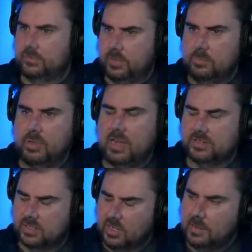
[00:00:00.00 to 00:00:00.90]
impacts
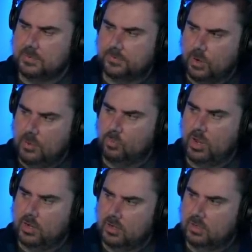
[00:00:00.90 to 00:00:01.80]
the game's frame
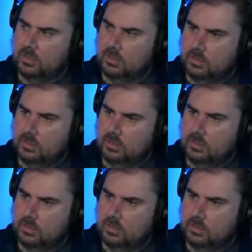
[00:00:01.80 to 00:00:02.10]
rate. That's,